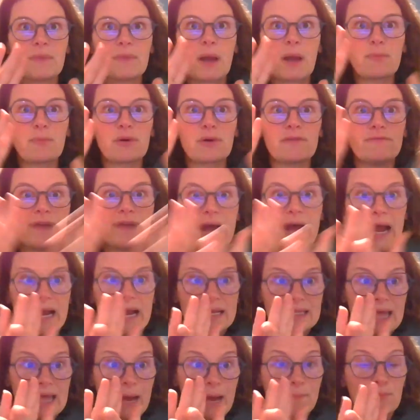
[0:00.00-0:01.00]
provide
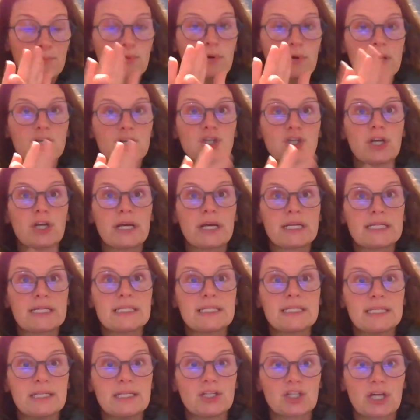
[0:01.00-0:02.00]
that pressure
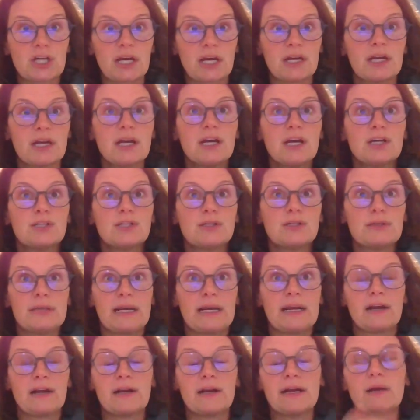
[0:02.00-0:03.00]
anesthesia to that
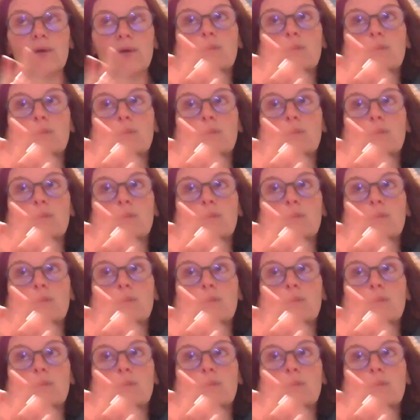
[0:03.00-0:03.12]
area.